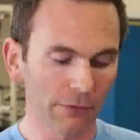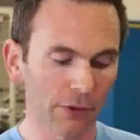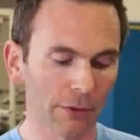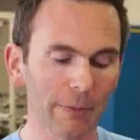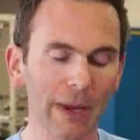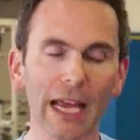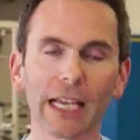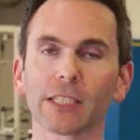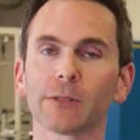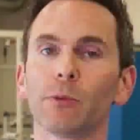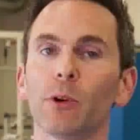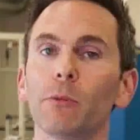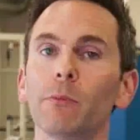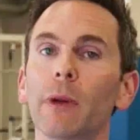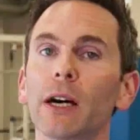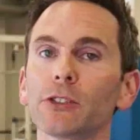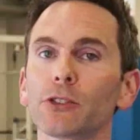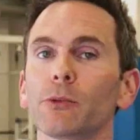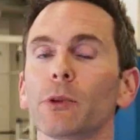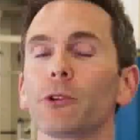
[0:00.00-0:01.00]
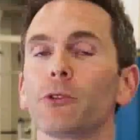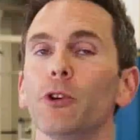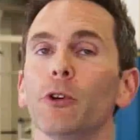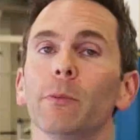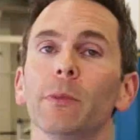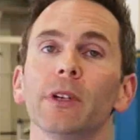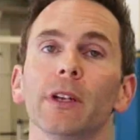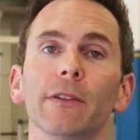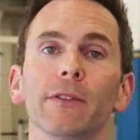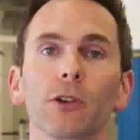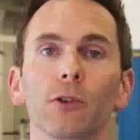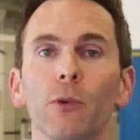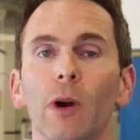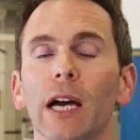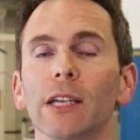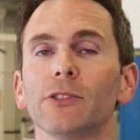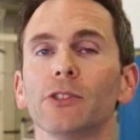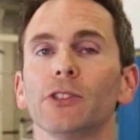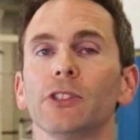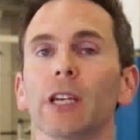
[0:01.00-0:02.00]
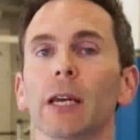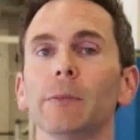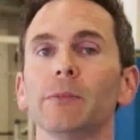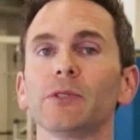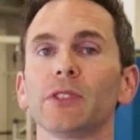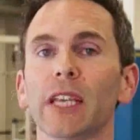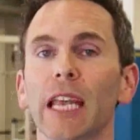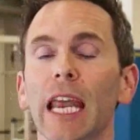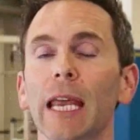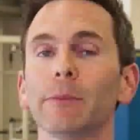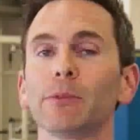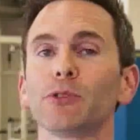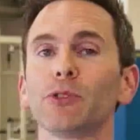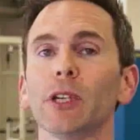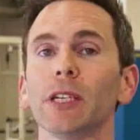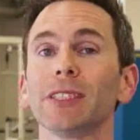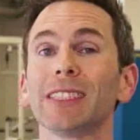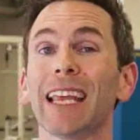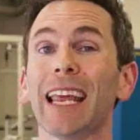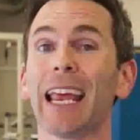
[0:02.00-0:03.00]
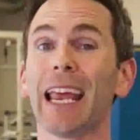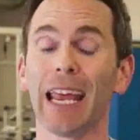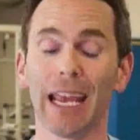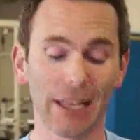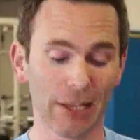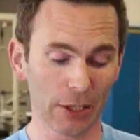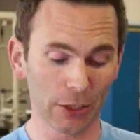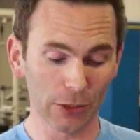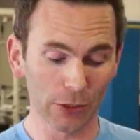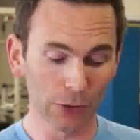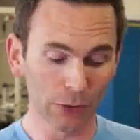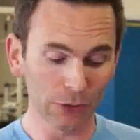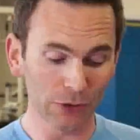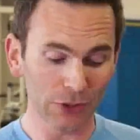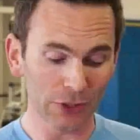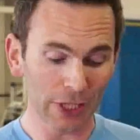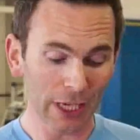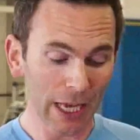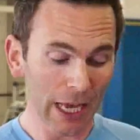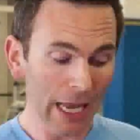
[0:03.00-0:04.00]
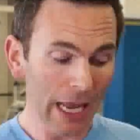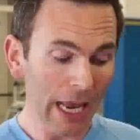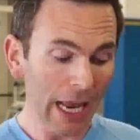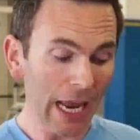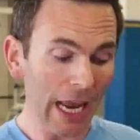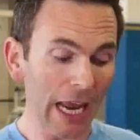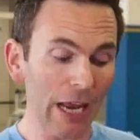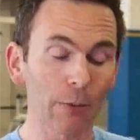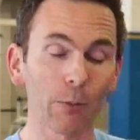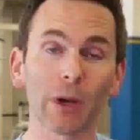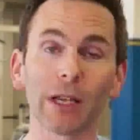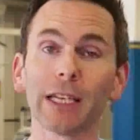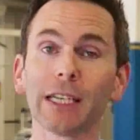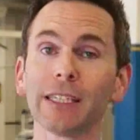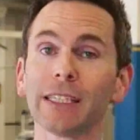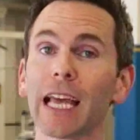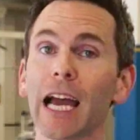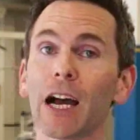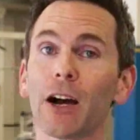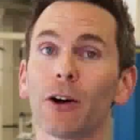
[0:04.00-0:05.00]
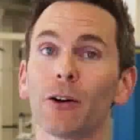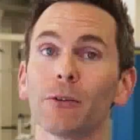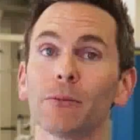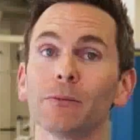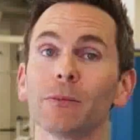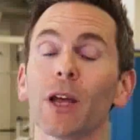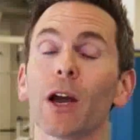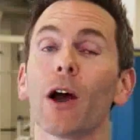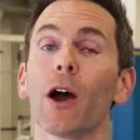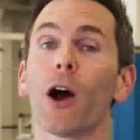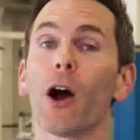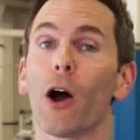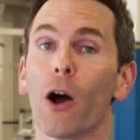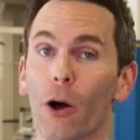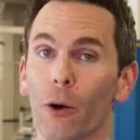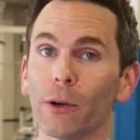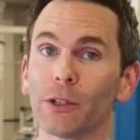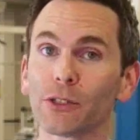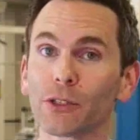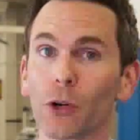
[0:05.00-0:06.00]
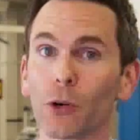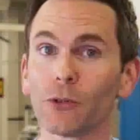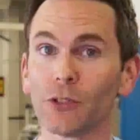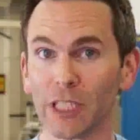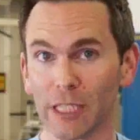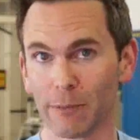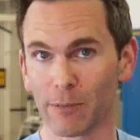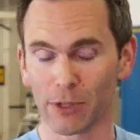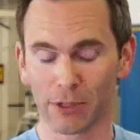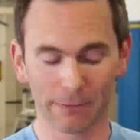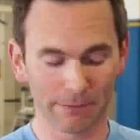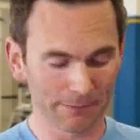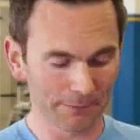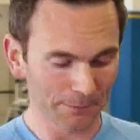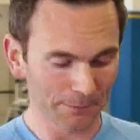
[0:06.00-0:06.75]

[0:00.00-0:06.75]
for maximal muscle recruitment of the quadriceps, the hamstrings, and the glutes. And when in doubt, always go deeper.